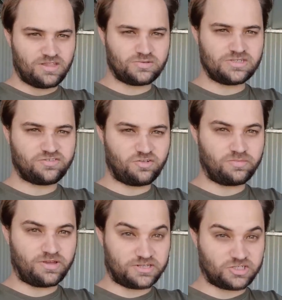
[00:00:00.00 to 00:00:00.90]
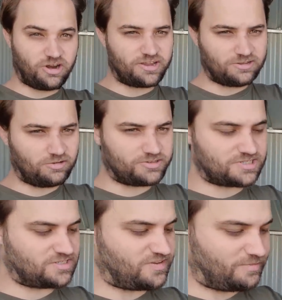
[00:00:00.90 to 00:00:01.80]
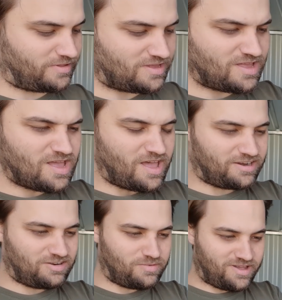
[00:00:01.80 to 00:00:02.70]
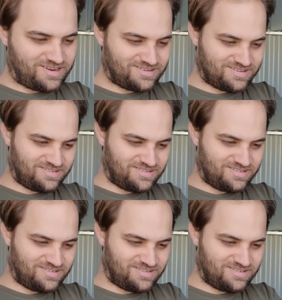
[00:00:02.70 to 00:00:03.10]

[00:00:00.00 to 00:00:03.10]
This one's from an Australian long distance family, and you might,